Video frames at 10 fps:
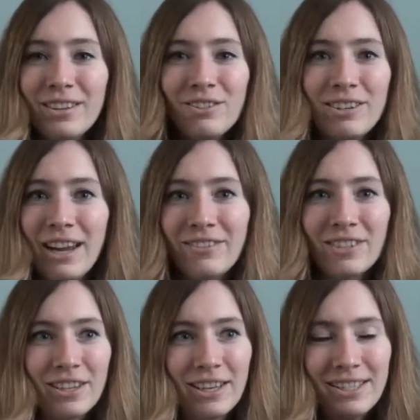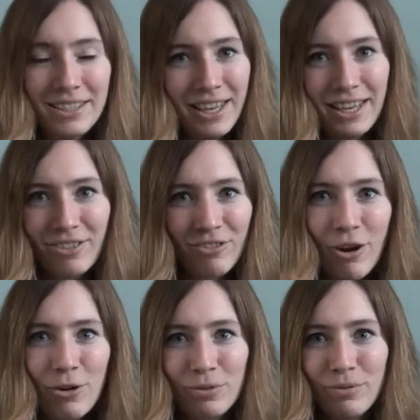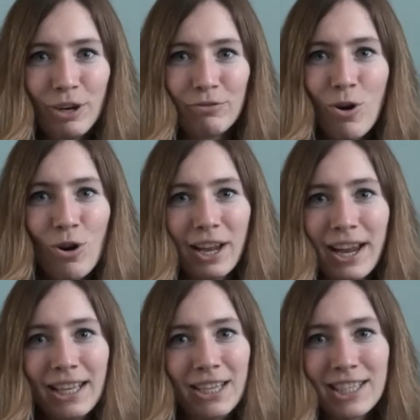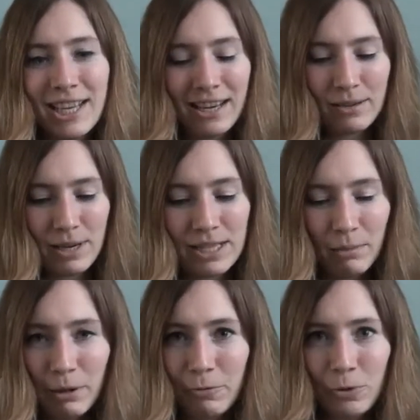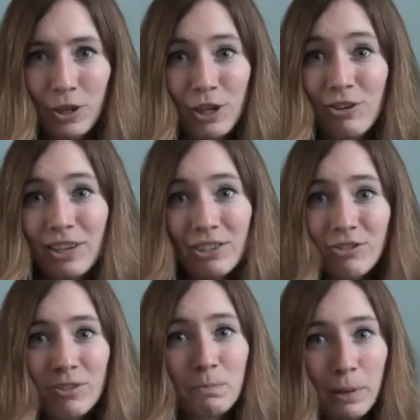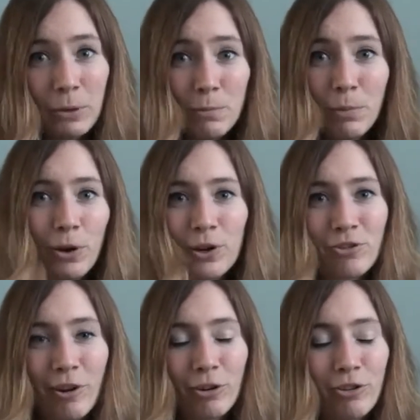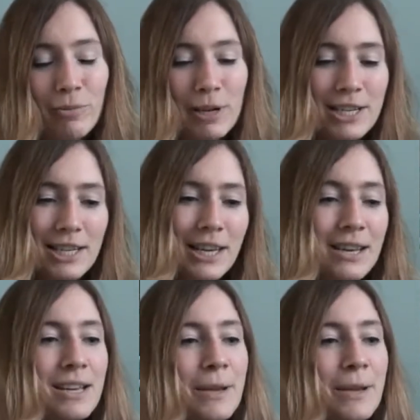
You didn't have to throw a rock at the ceiling and make something fall on her. You could literally just pogo straight on her immediately.